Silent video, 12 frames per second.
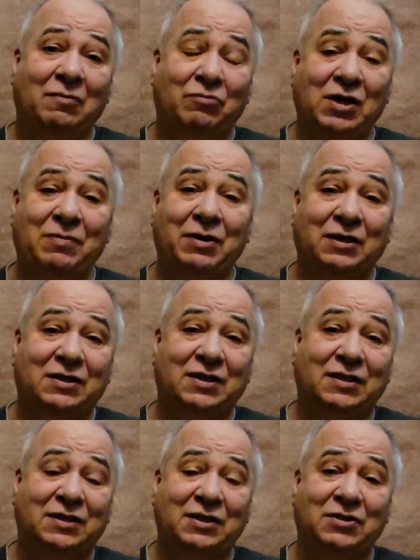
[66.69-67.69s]
pretty much
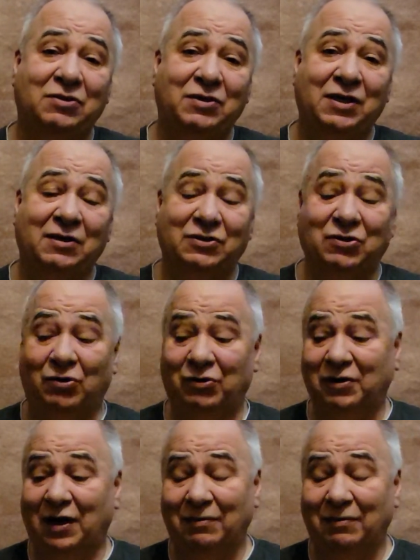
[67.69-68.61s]
62 years old.